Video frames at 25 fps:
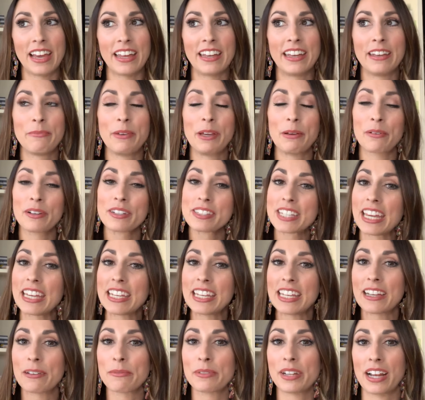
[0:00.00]
and we were
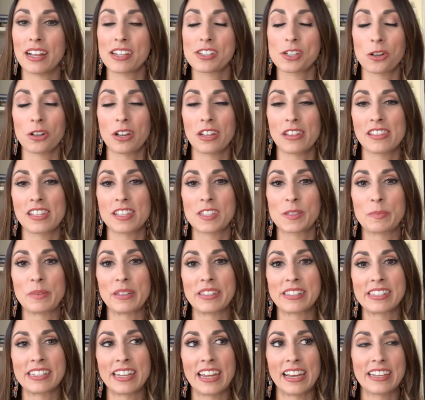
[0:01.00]
dating when I started this
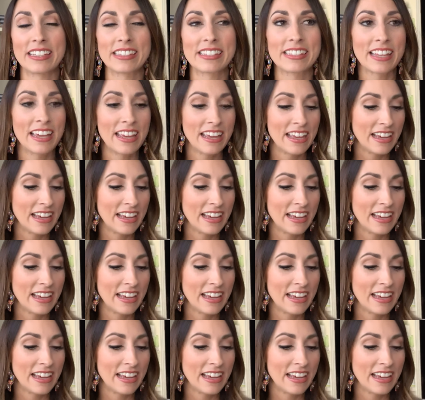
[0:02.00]
business,